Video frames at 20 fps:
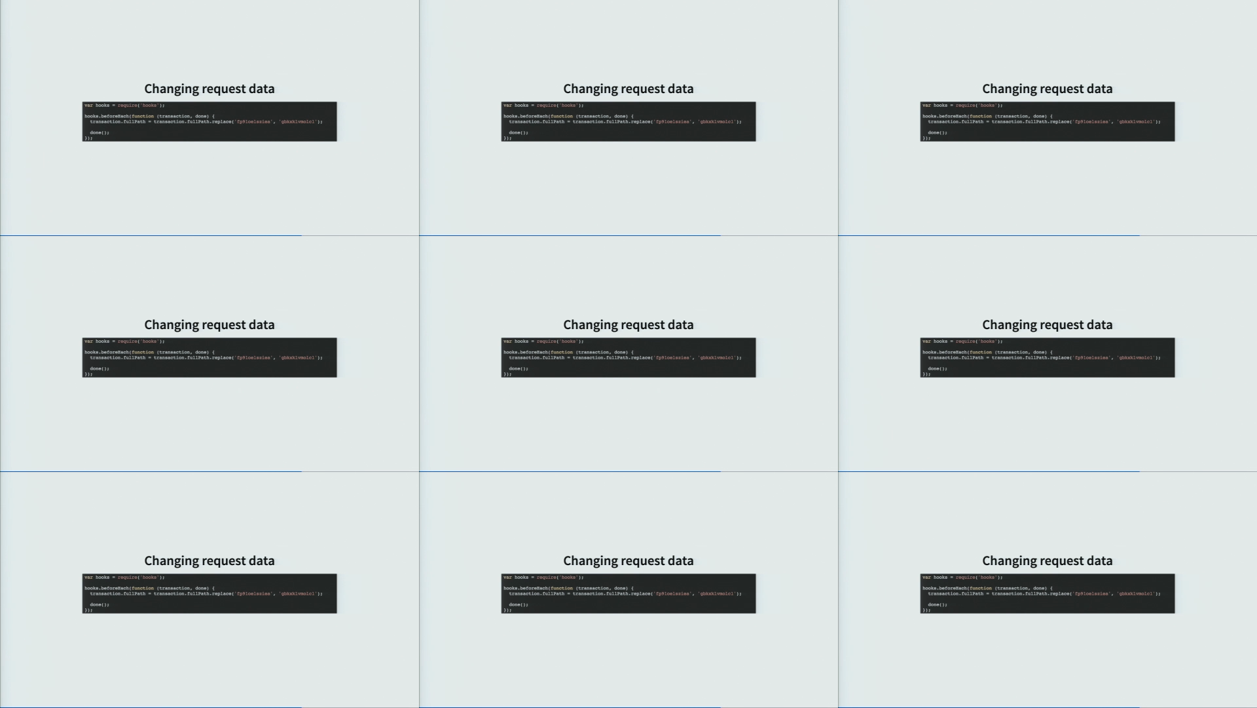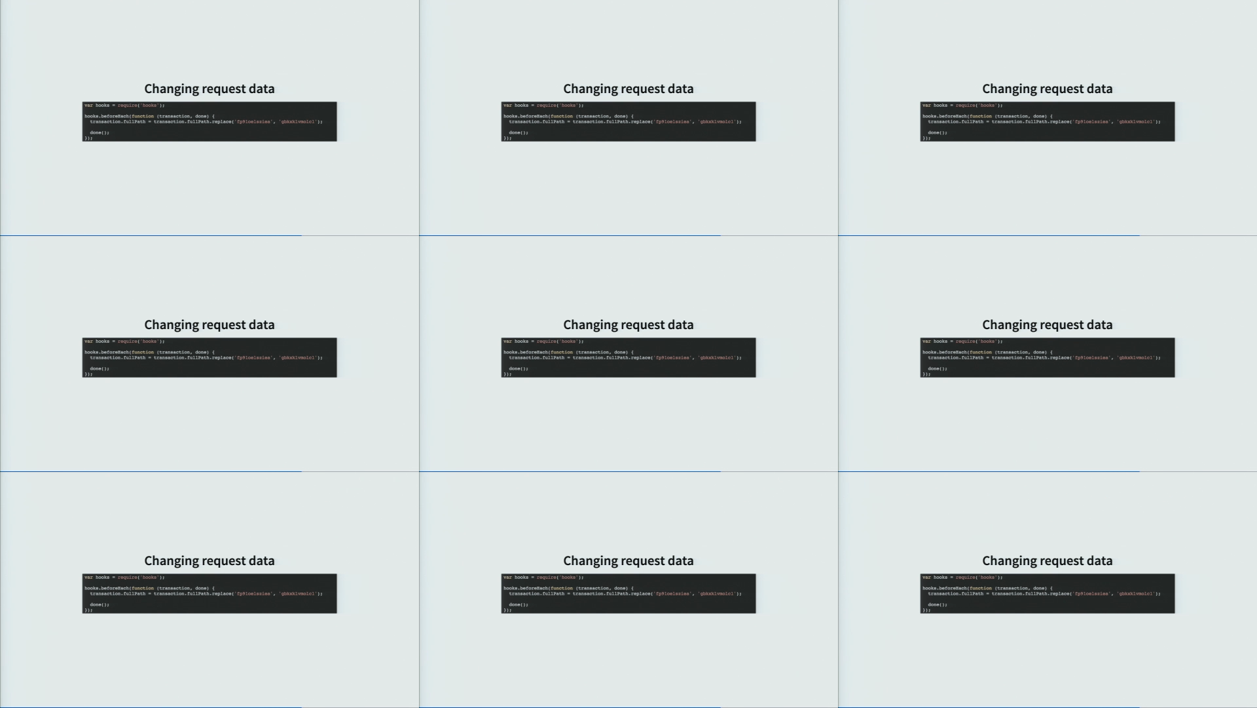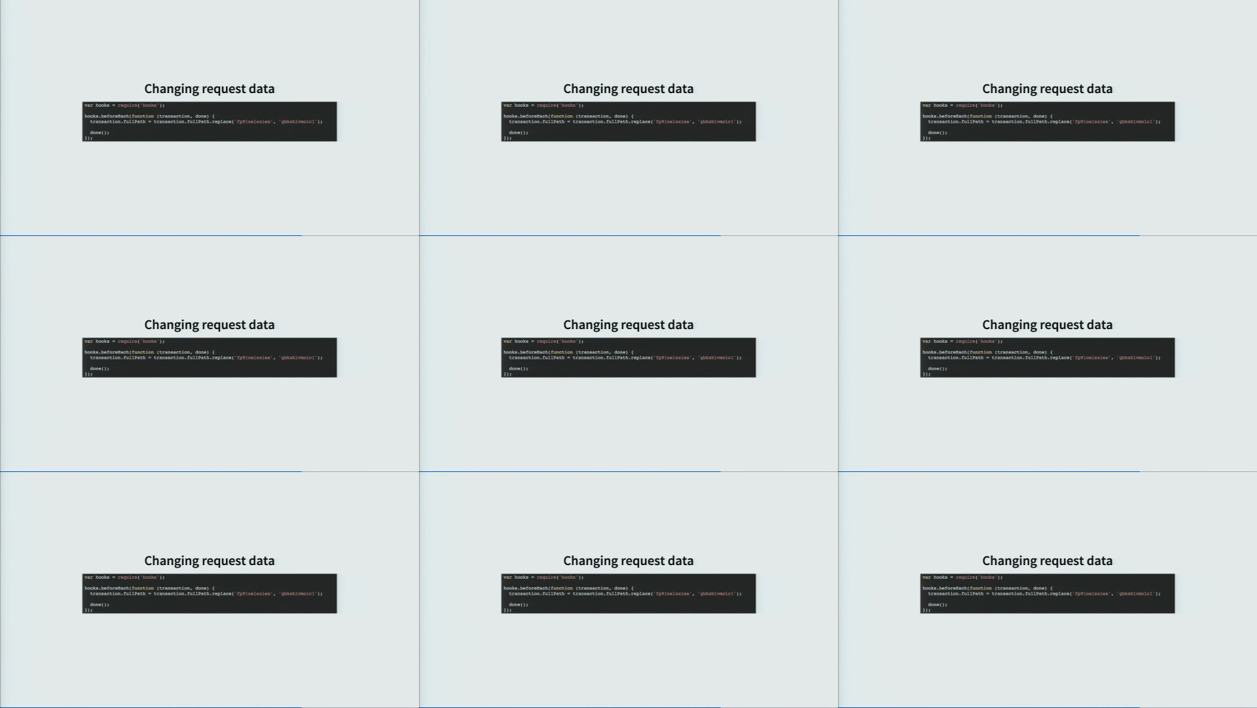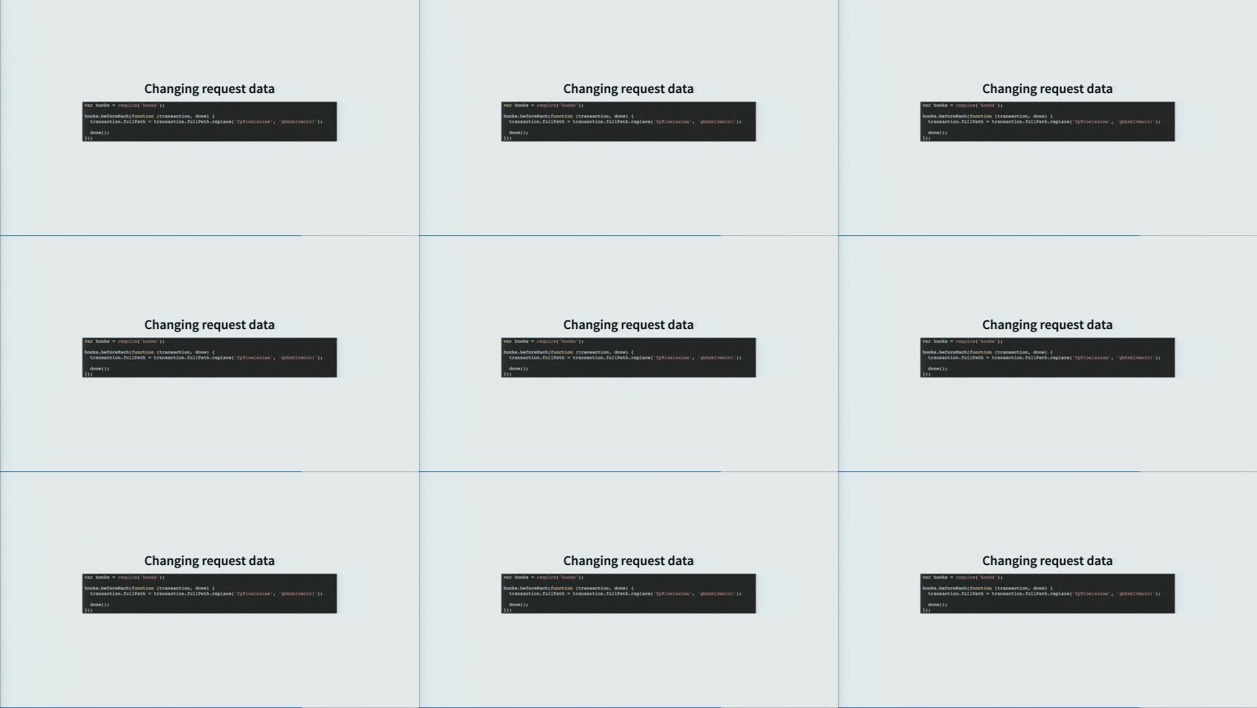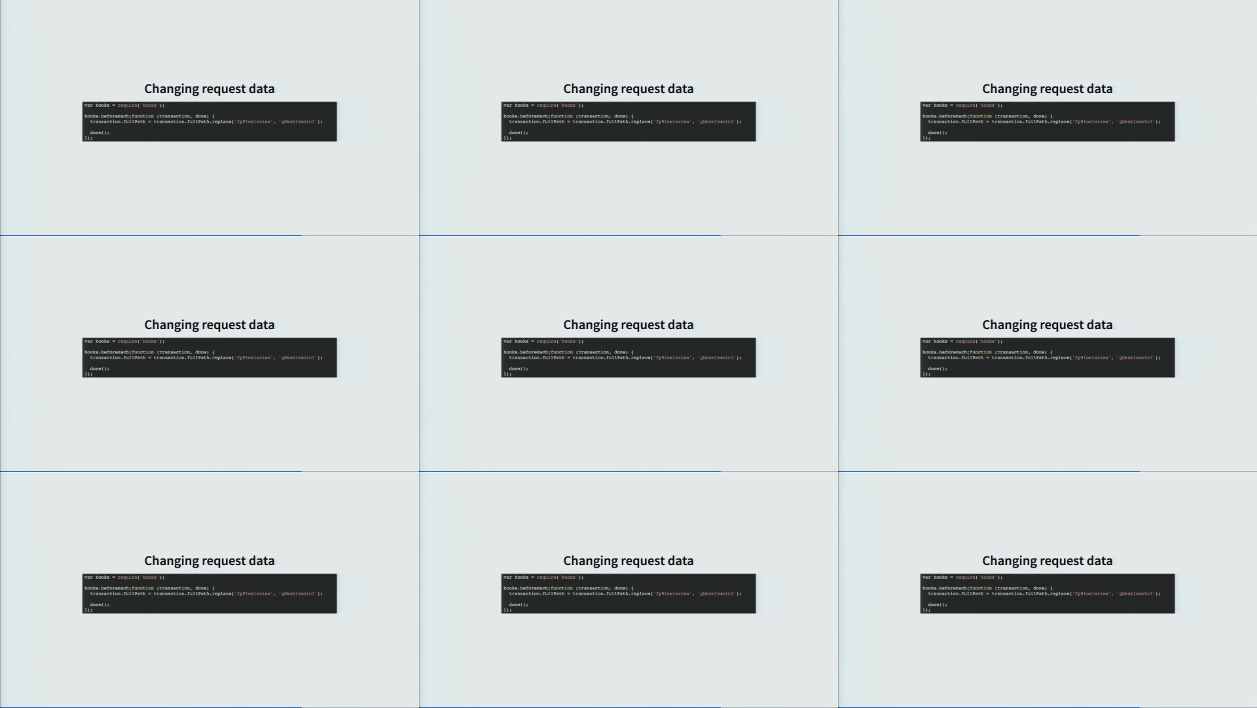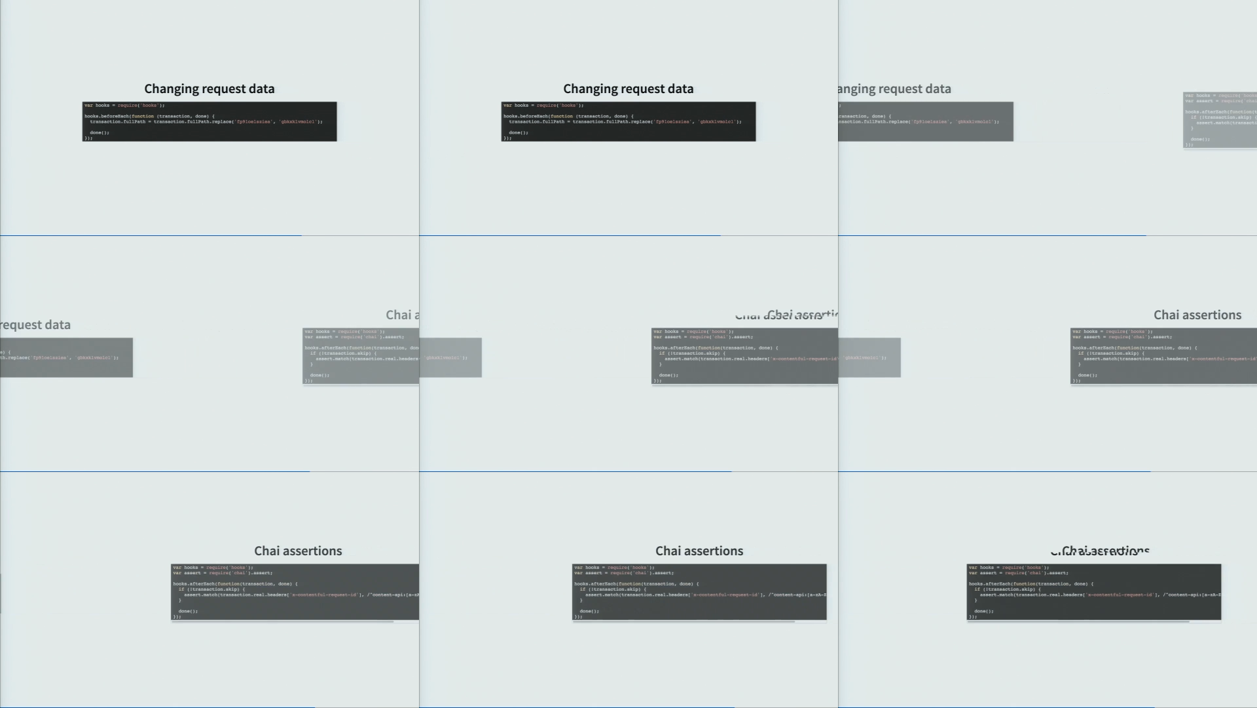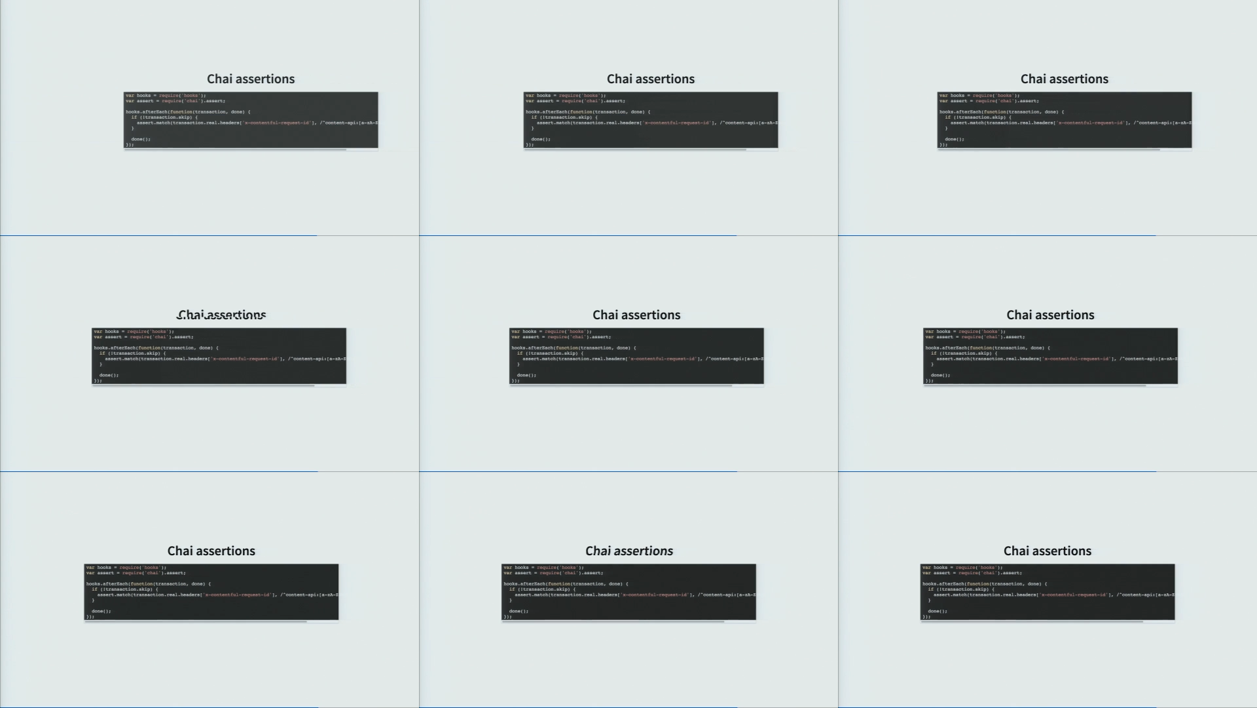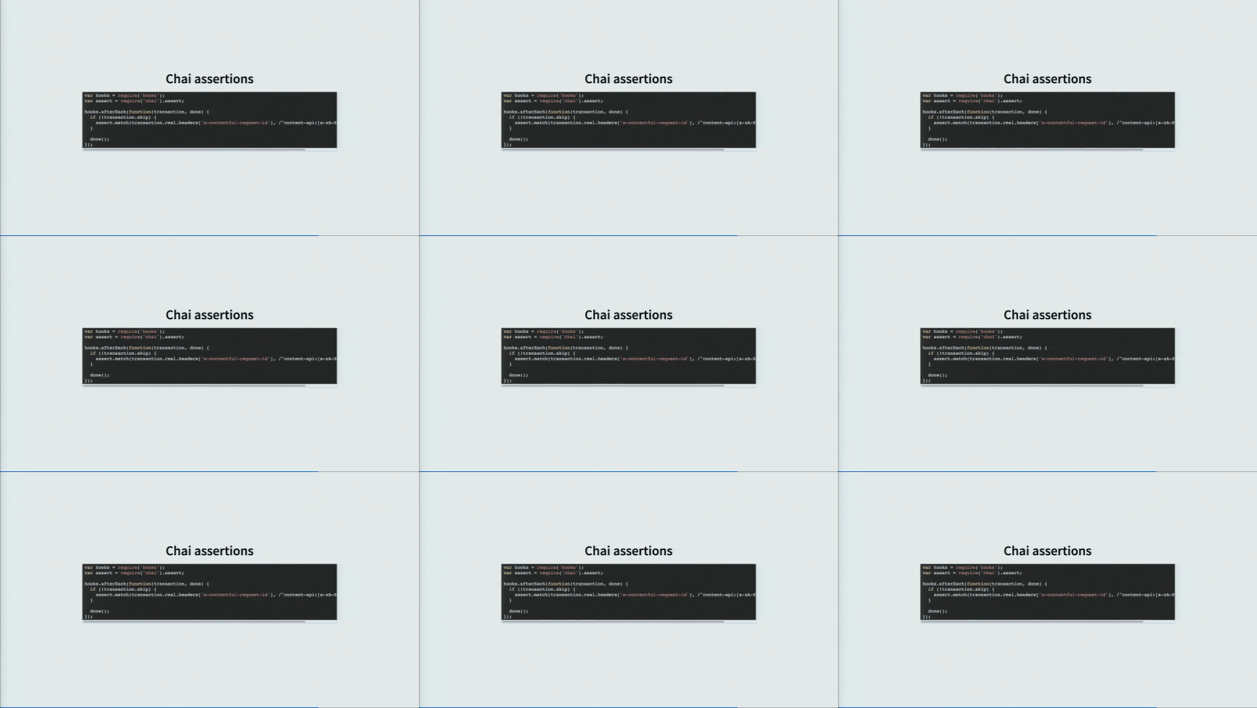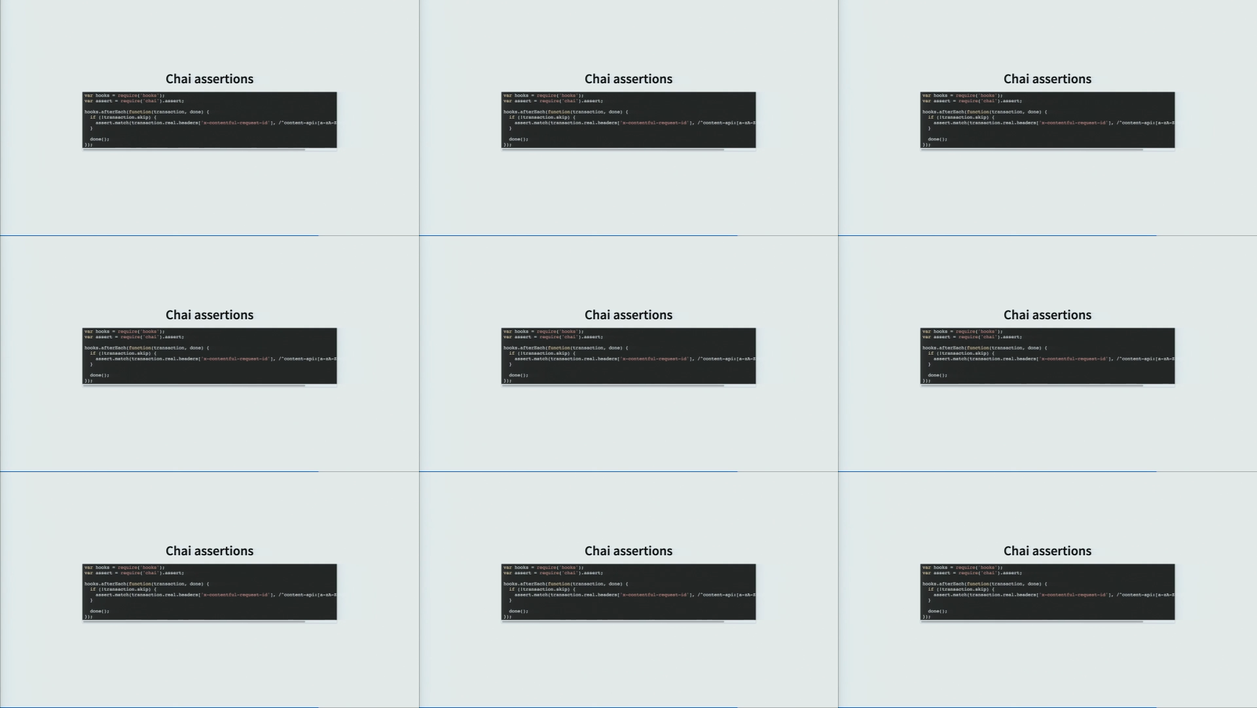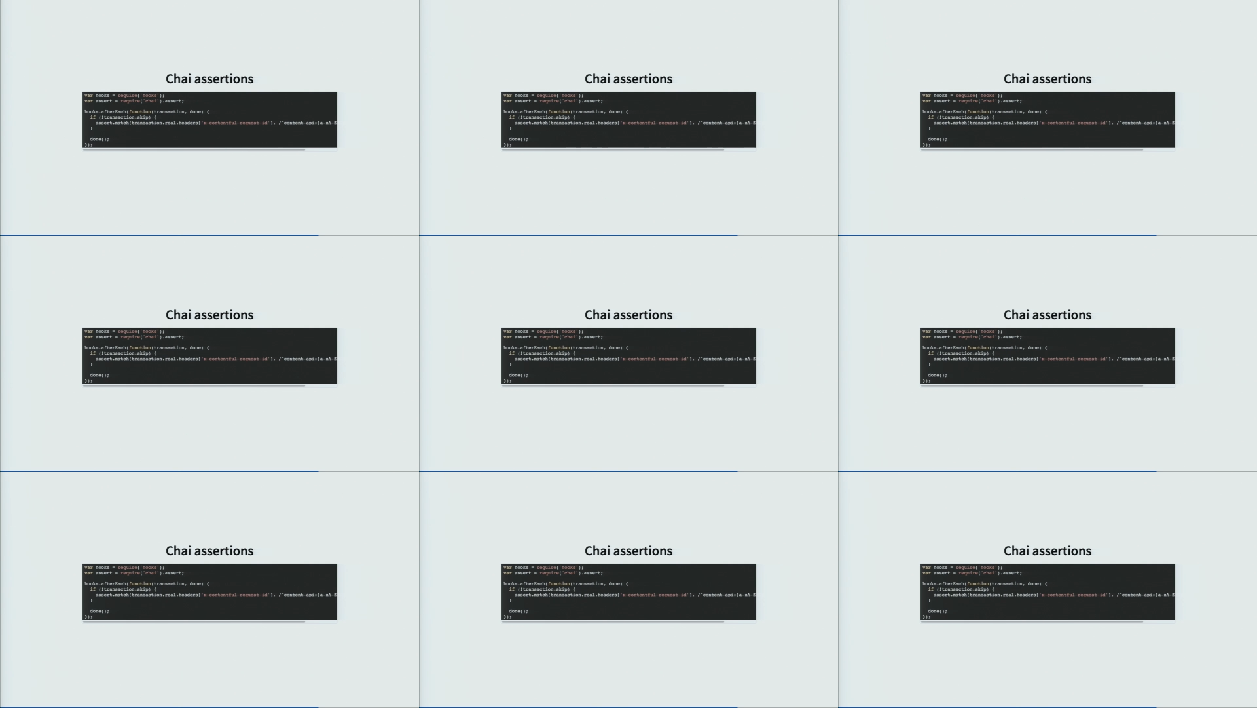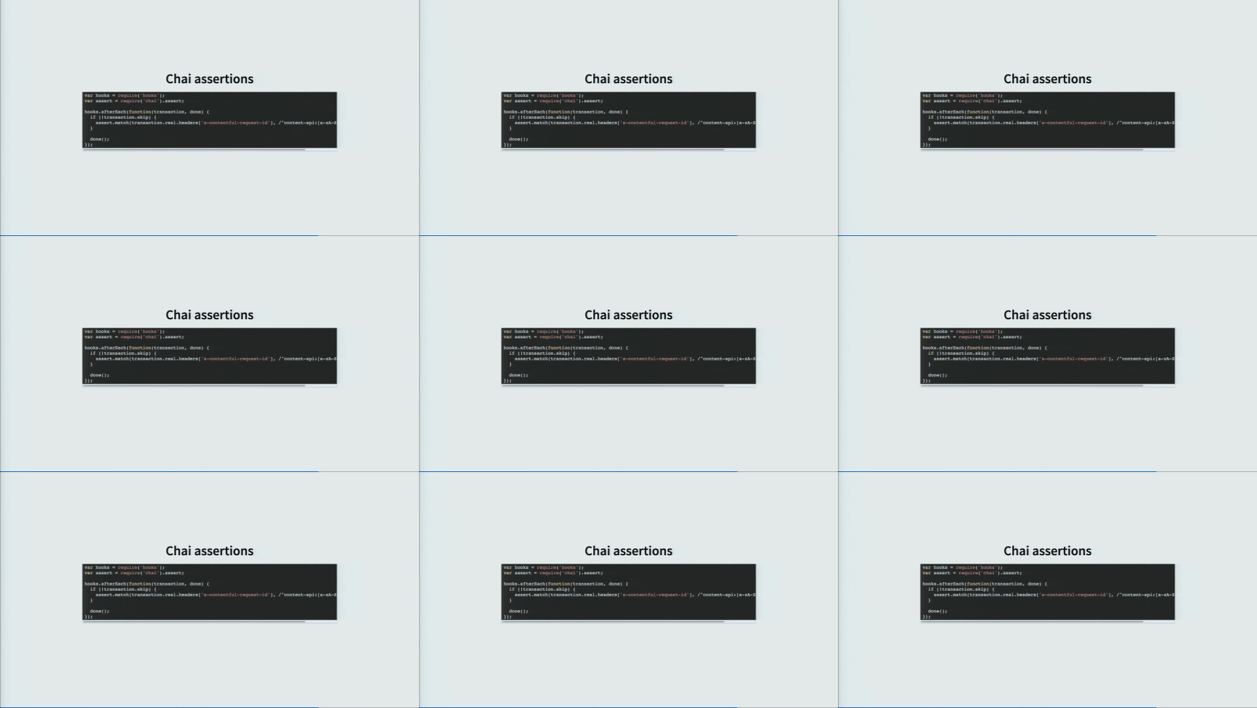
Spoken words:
No face is visible, so there are no lips to read.